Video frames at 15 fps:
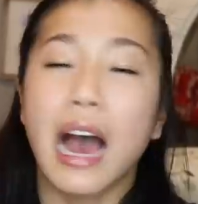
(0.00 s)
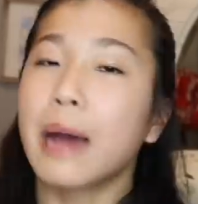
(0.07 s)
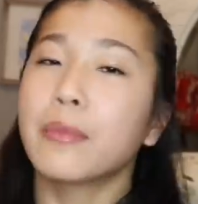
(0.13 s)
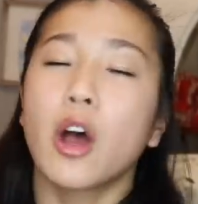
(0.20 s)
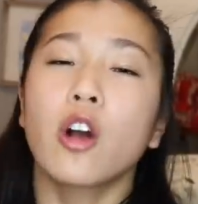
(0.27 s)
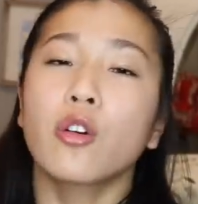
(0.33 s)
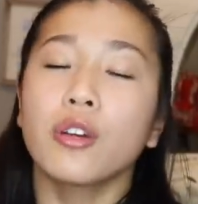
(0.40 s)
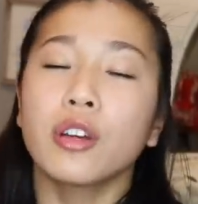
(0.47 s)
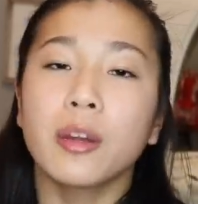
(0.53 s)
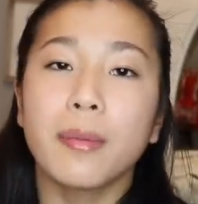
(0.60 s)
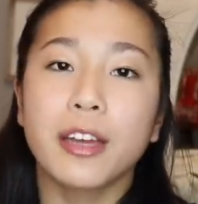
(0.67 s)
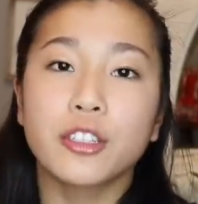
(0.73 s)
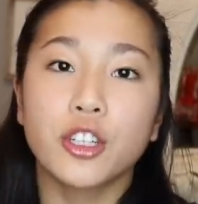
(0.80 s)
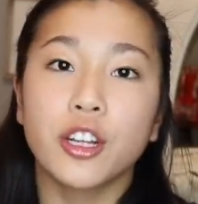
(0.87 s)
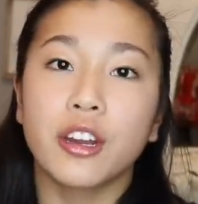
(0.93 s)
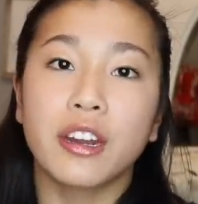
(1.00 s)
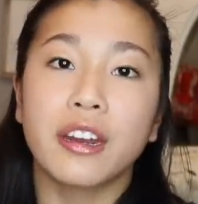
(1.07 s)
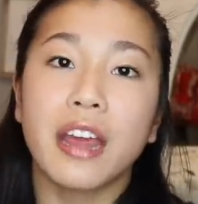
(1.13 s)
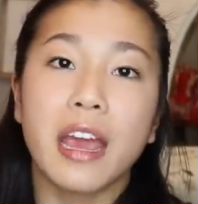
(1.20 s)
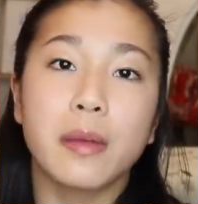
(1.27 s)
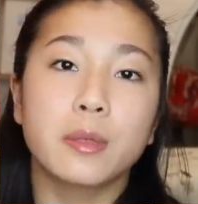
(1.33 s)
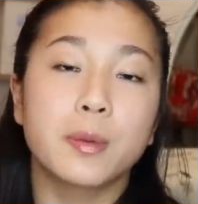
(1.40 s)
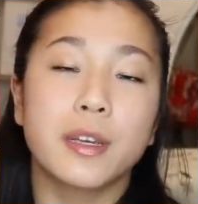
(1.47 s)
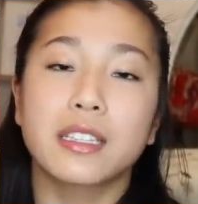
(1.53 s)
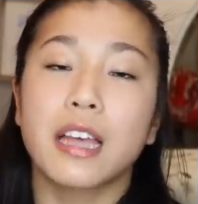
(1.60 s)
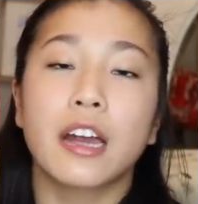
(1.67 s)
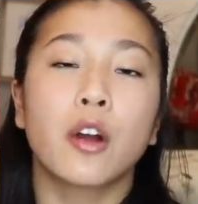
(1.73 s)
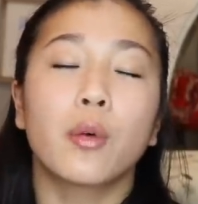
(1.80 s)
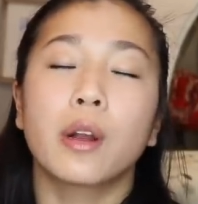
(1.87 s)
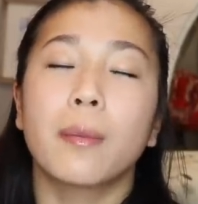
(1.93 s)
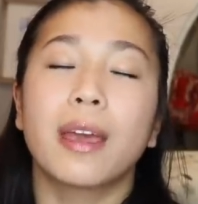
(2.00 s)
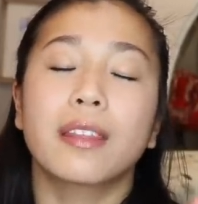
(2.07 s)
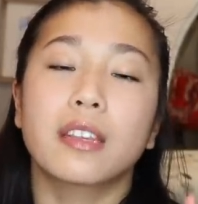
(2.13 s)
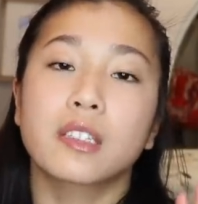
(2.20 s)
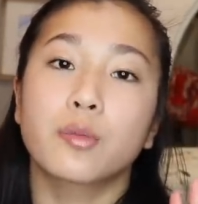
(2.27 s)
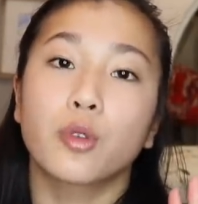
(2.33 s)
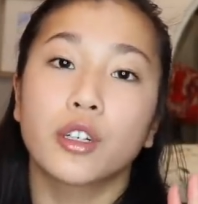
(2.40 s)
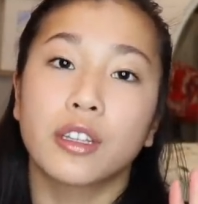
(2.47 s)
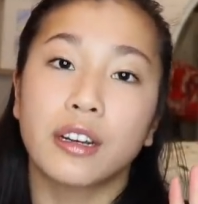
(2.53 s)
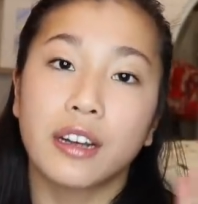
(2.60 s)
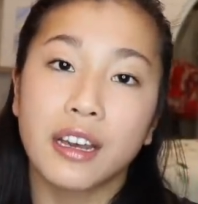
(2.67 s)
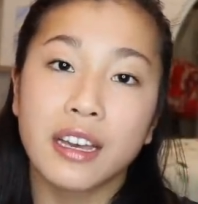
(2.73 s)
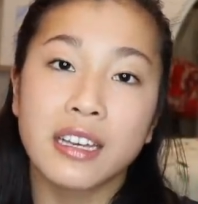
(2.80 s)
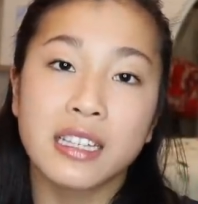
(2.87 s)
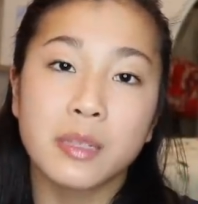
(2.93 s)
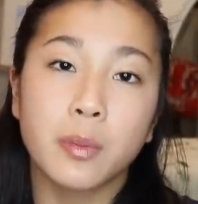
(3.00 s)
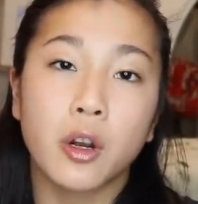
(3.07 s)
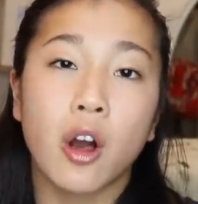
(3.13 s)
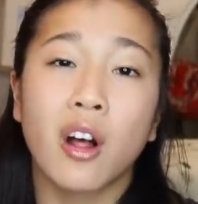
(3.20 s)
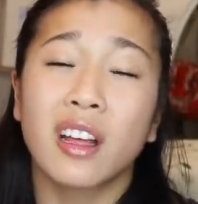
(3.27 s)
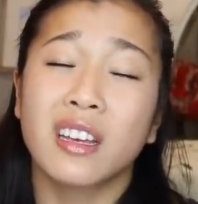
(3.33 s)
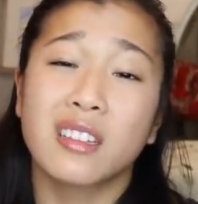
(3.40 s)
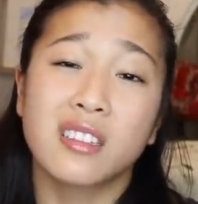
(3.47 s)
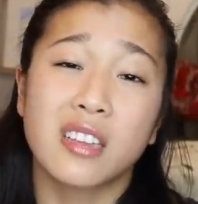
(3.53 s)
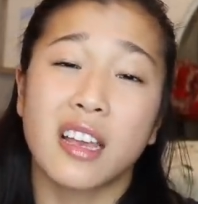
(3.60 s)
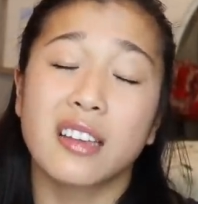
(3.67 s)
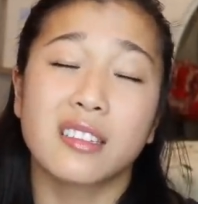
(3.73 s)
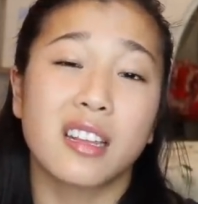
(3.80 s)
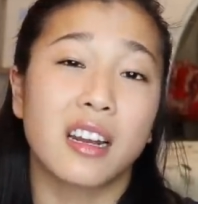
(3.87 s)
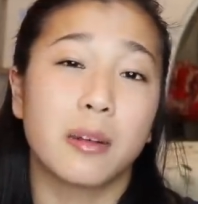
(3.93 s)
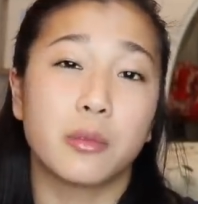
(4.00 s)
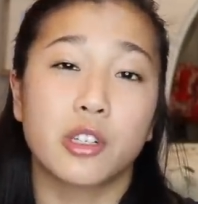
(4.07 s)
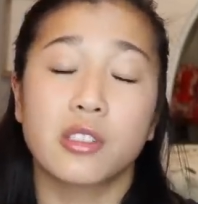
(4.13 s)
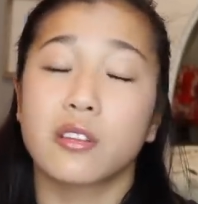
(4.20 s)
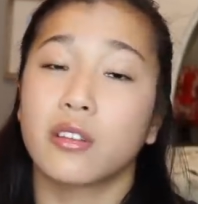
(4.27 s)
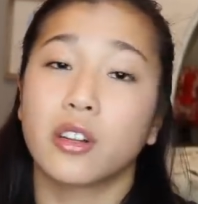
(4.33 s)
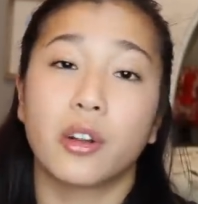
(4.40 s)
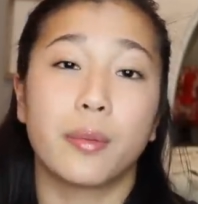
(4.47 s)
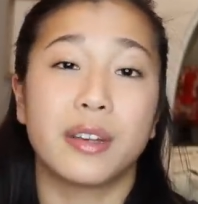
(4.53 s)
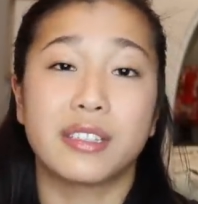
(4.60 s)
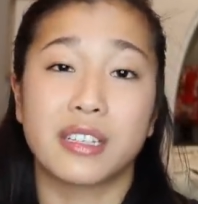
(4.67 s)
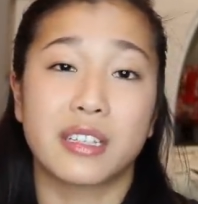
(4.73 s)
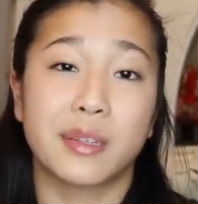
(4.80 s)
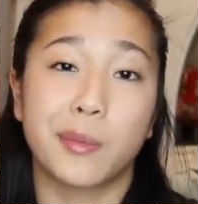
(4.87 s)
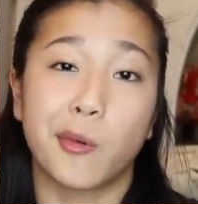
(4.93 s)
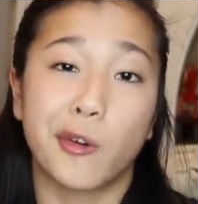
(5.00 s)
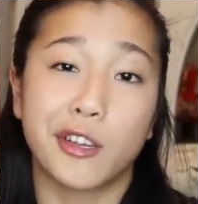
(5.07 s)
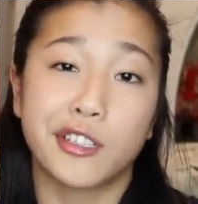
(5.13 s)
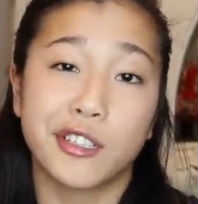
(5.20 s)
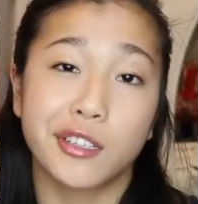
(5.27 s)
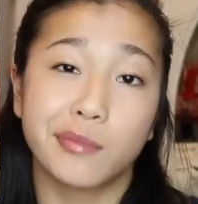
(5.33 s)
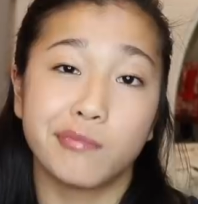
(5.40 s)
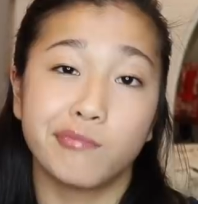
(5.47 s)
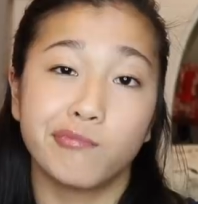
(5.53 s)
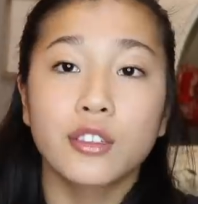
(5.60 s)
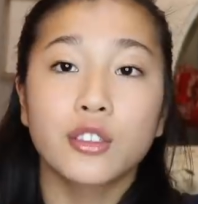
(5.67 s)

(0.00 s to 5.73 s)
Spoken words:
I'm not going to mention any names because I don't want to make this more than it is, but all I can say is that I'm just a little bit disappointed.